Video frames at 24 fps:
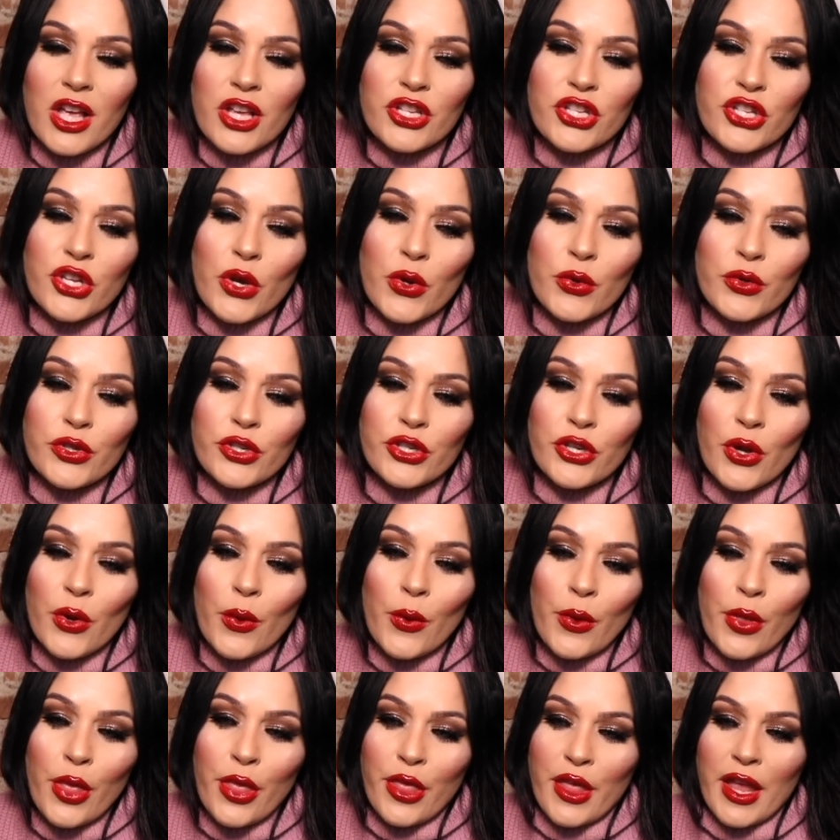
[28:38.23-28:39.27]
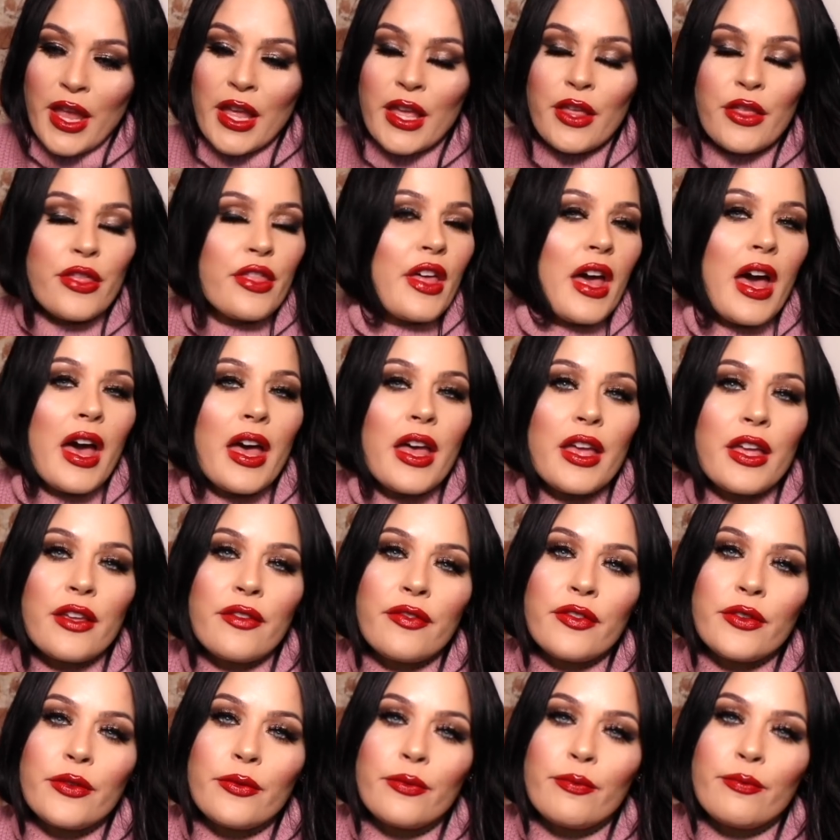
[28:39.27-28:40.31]
So don't think that
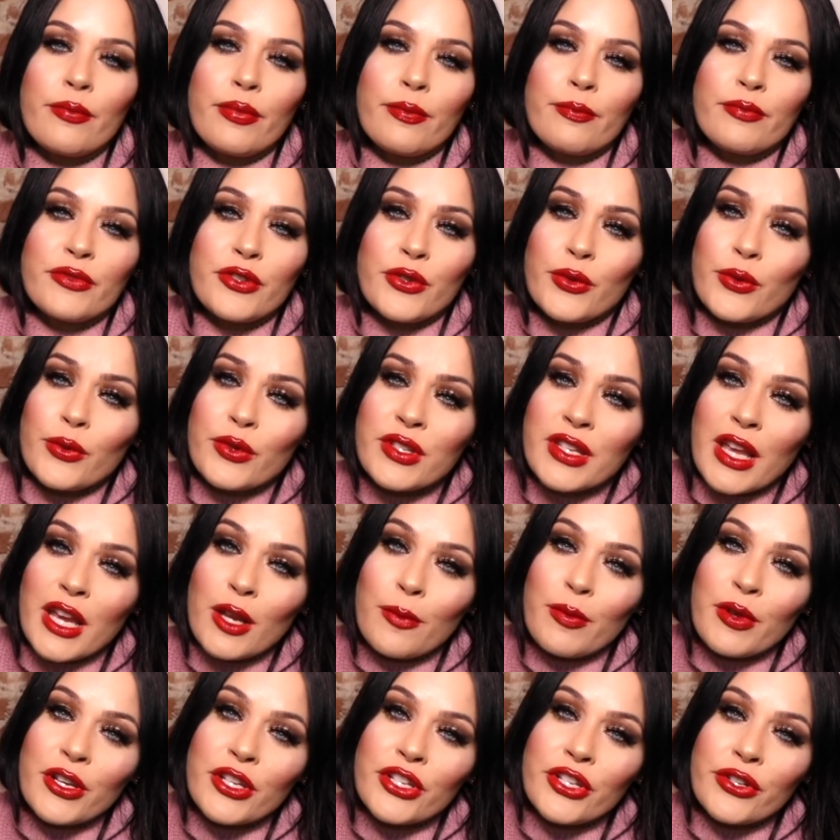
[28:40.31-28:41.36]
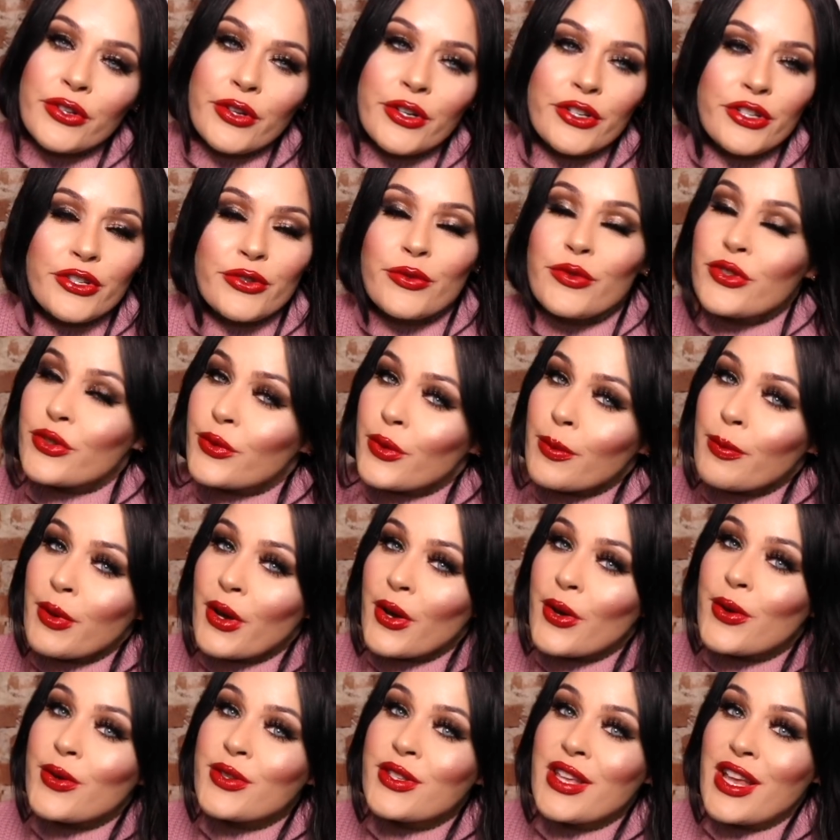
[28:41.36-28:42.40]
if you do take a picture or do do a
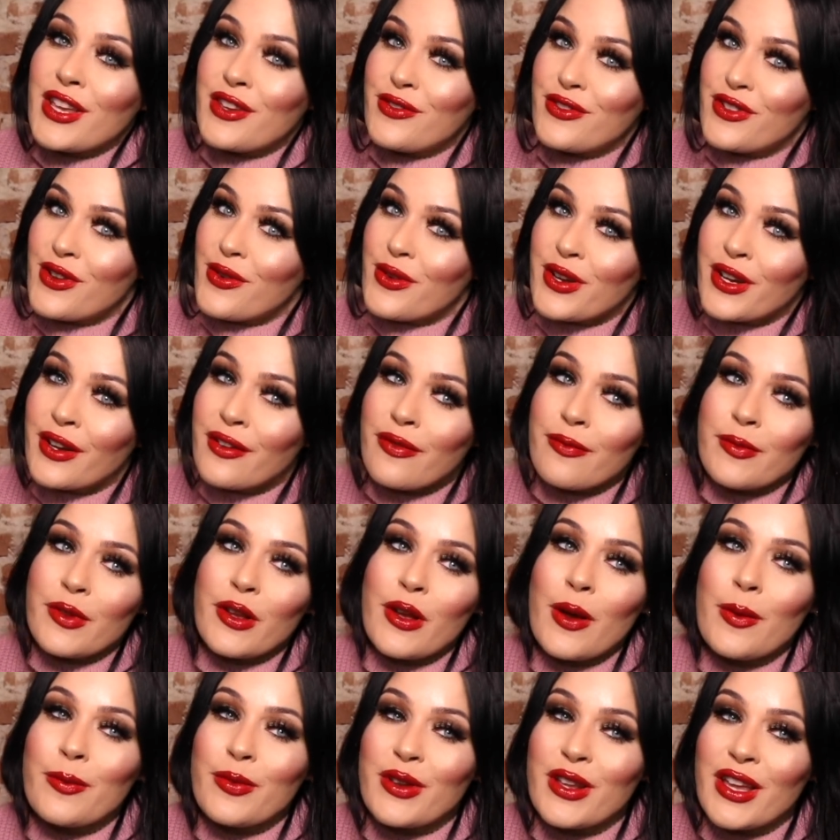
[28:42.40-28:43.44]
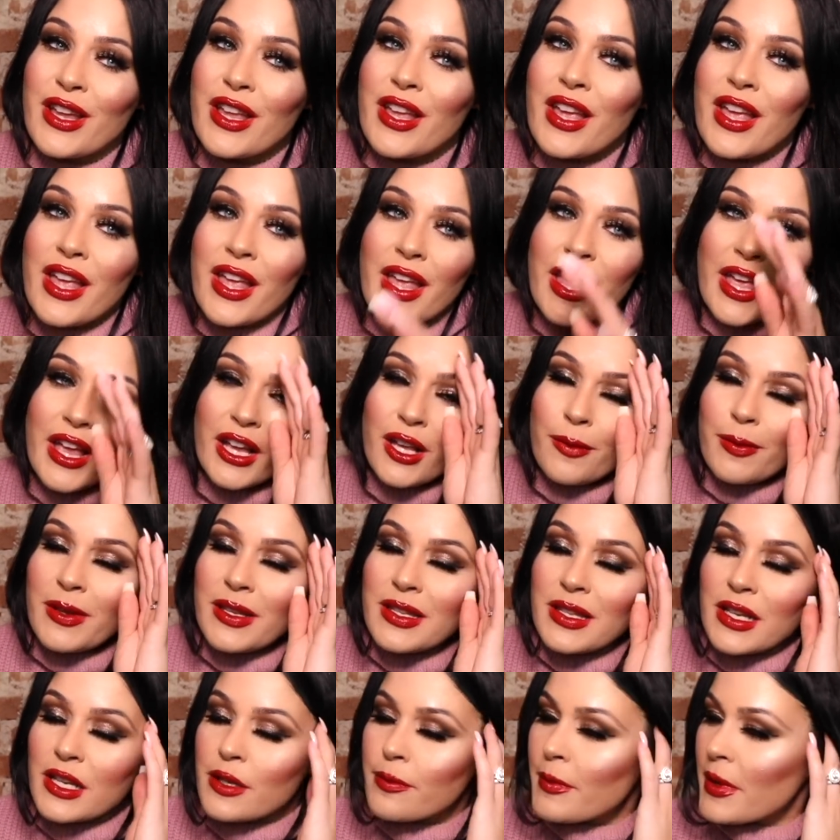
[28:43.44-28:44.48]
post and you don't hear from the company, it could be
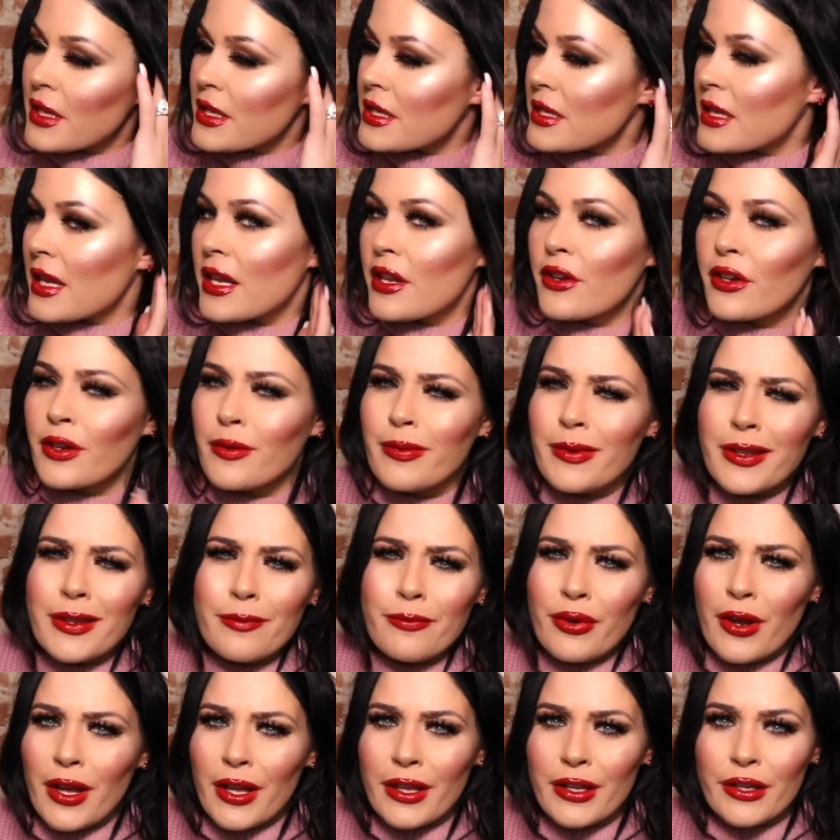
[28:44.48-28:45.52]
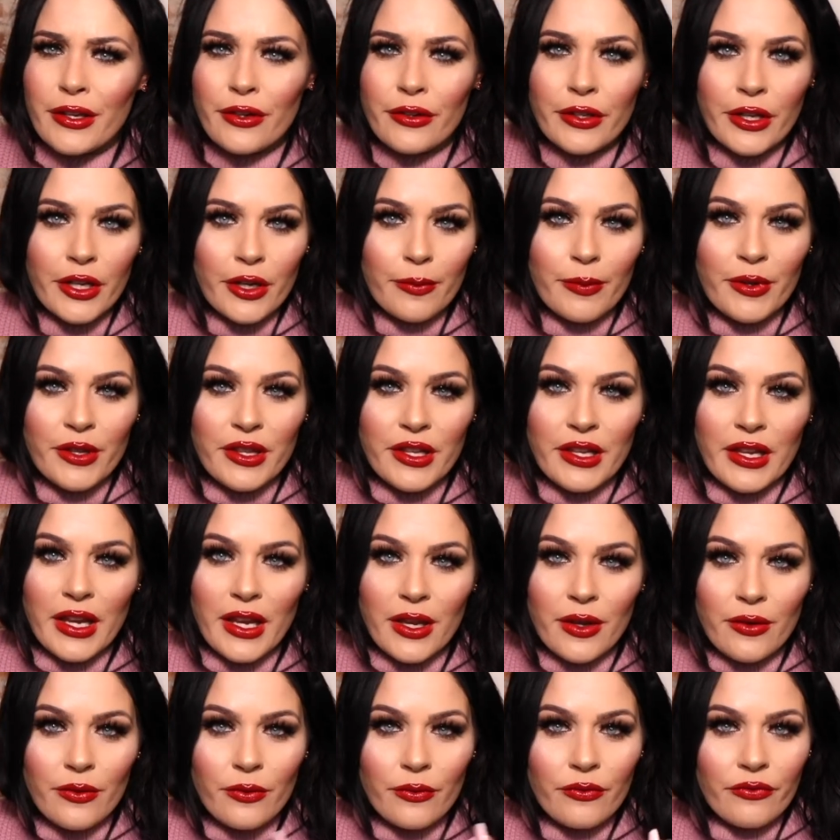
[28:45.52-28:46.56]
six months later, it could be probably a year later, but
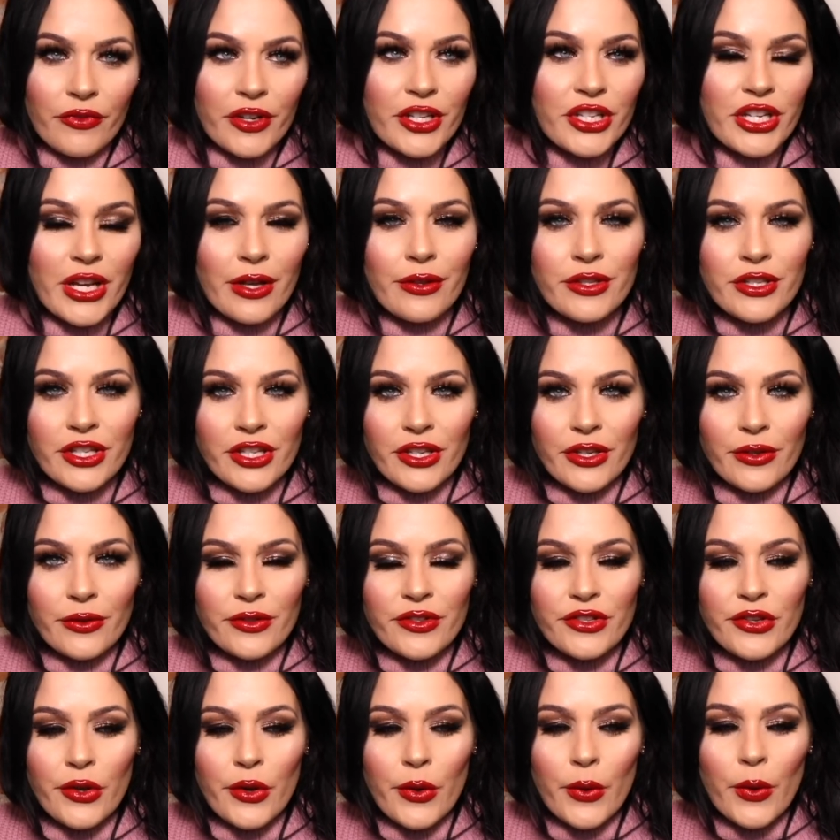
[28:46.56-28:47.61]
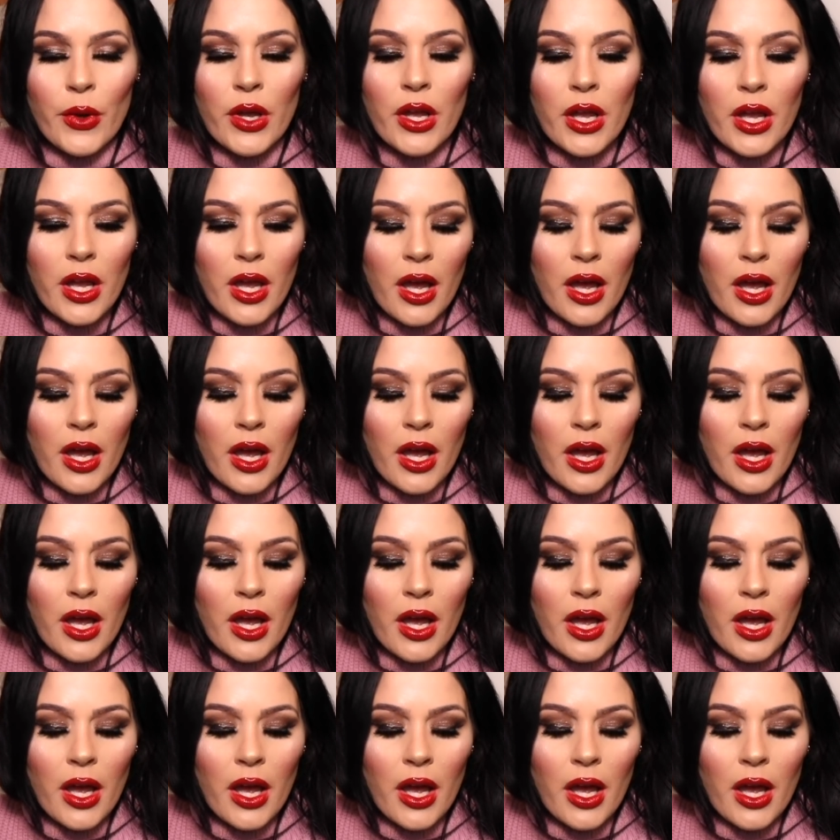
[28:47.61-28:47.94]
they reach out to you. So